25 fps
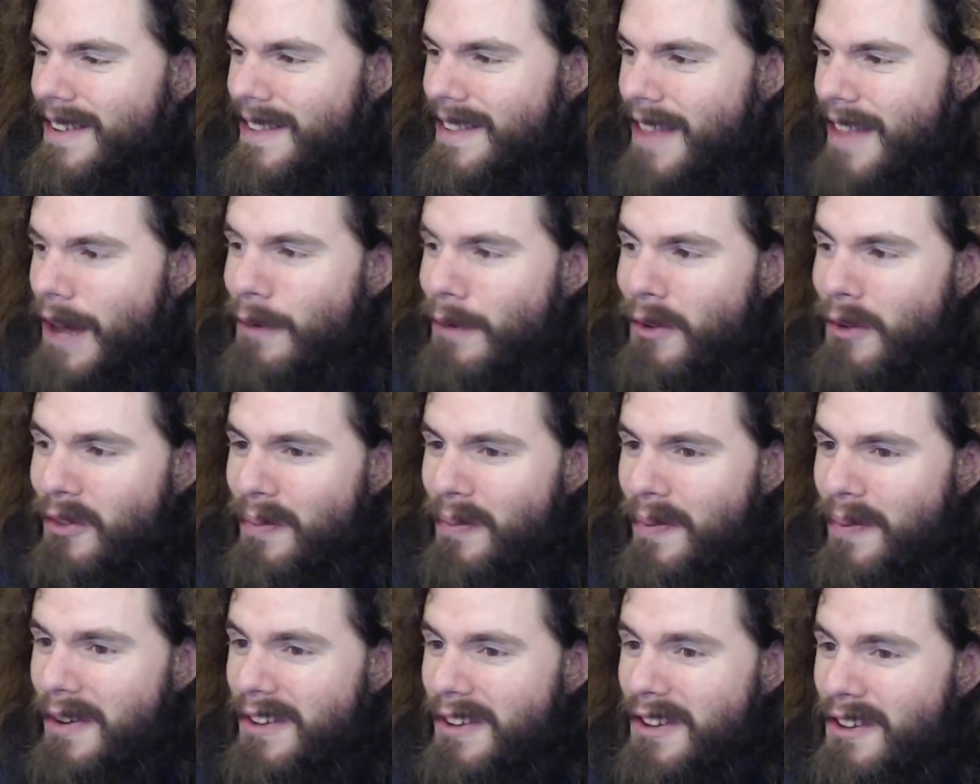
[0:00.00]
That was
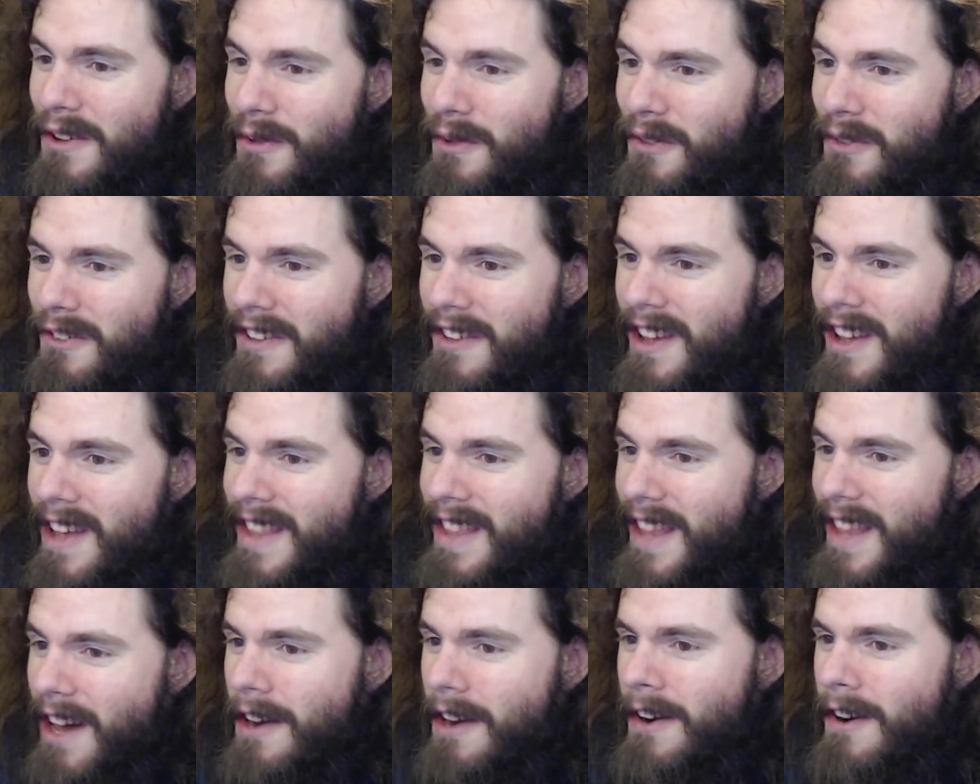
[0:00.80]
produced,
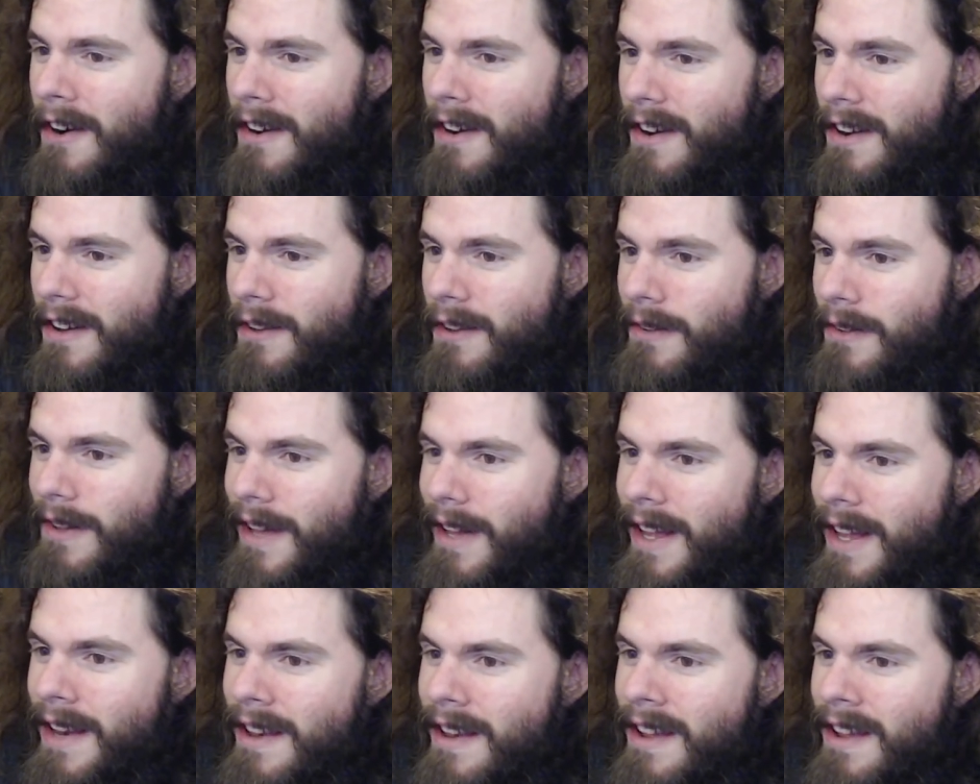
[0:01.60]
that article,
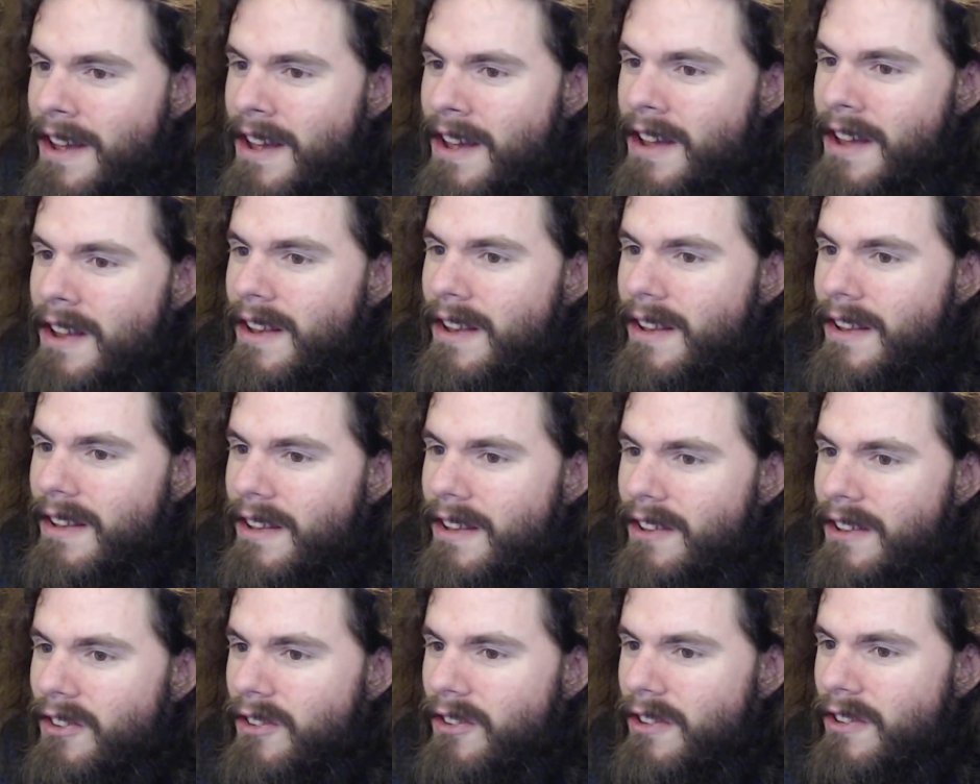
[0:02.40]
in
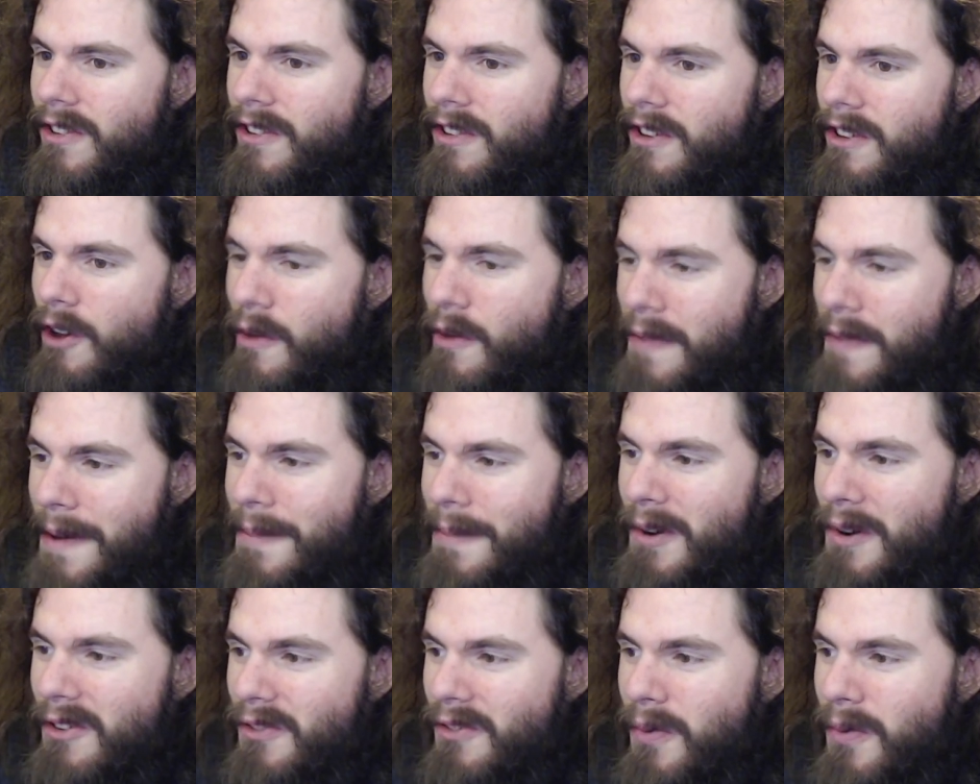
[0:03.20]

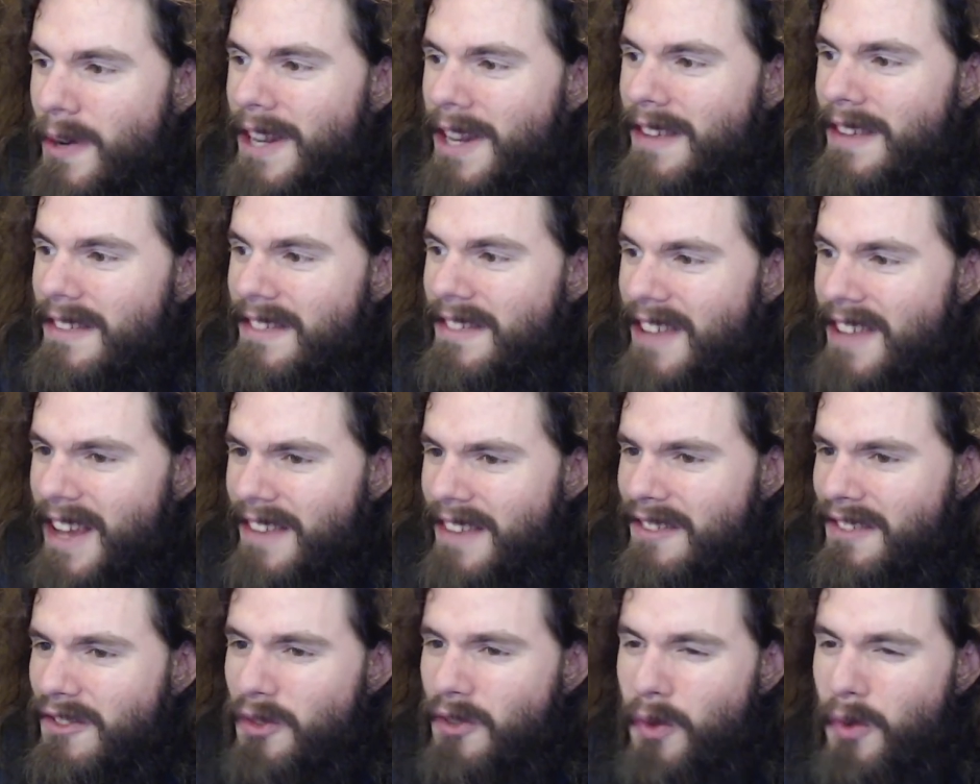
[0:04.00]
November
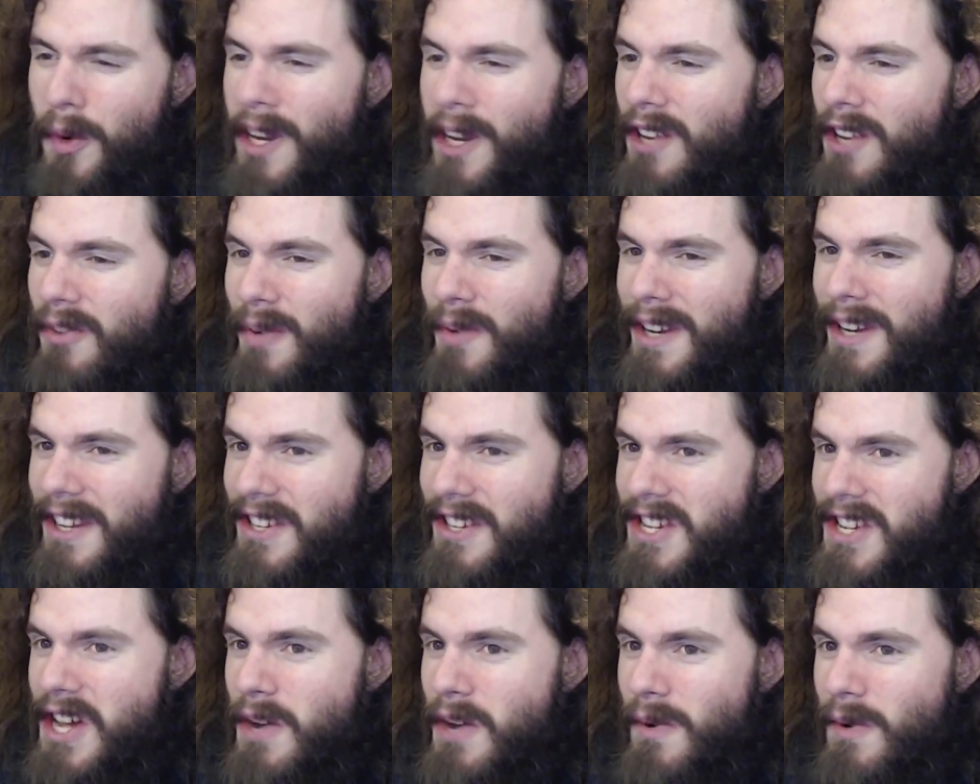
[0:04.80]
26th,
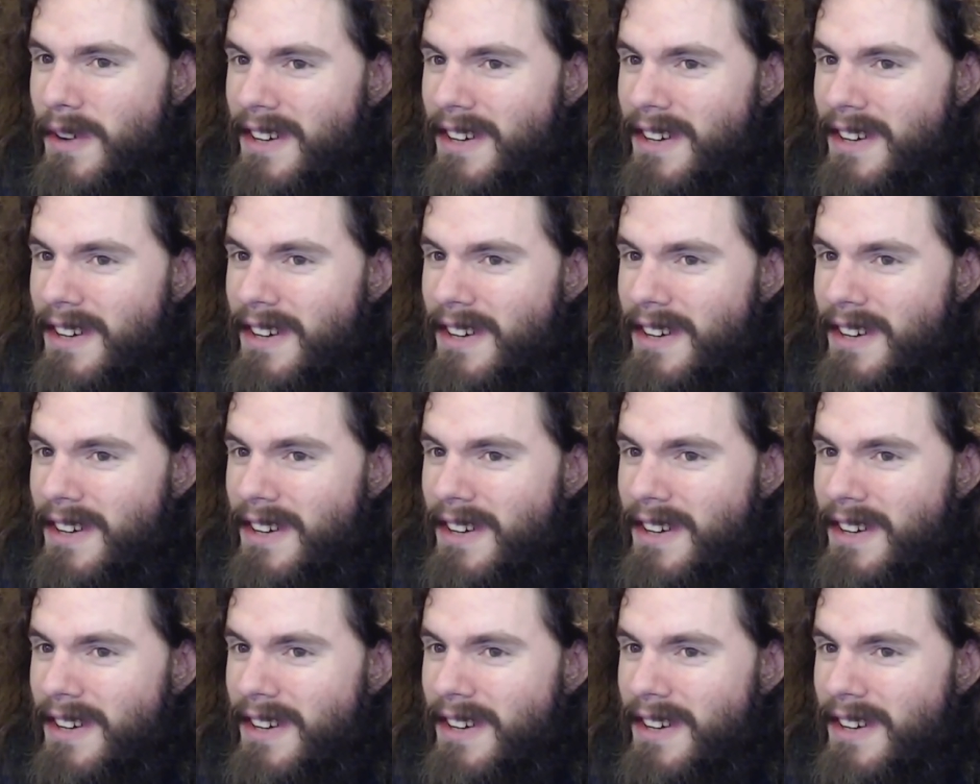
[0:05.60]
2022.